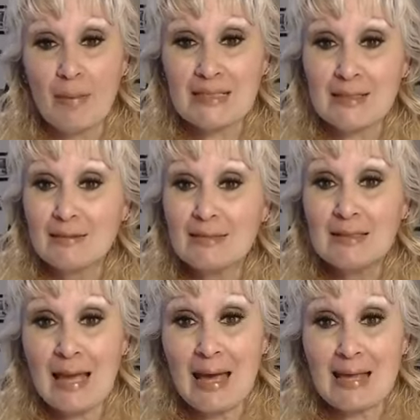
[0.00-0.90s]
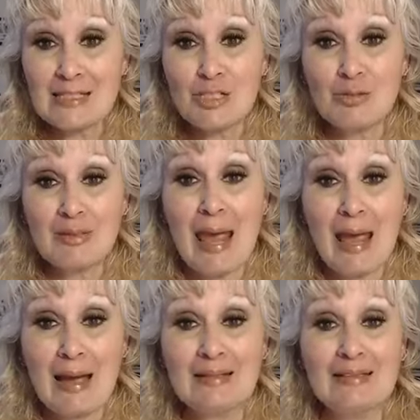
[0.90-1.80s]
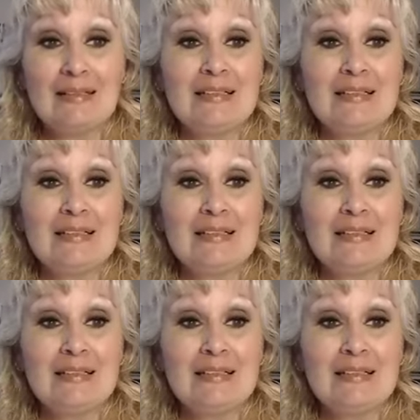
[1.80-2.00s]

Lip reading: it. Yes, you can.